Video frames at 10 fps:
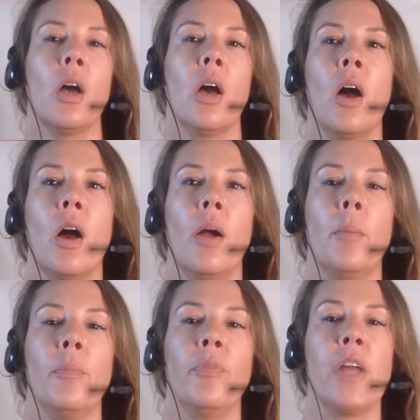
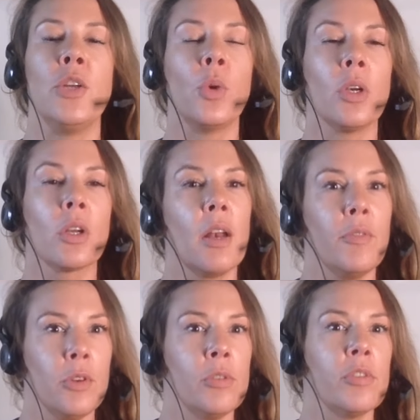Um, then you want to kind of
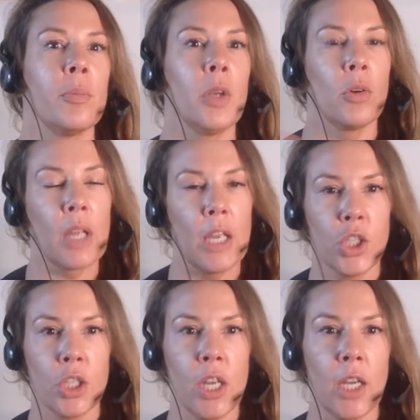use some
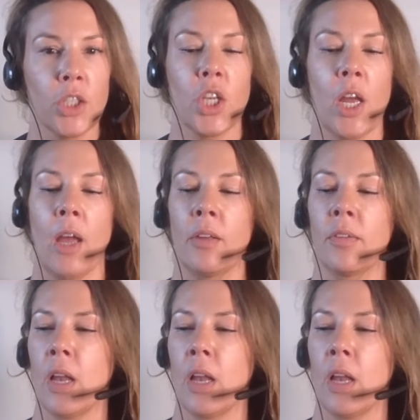location hashtags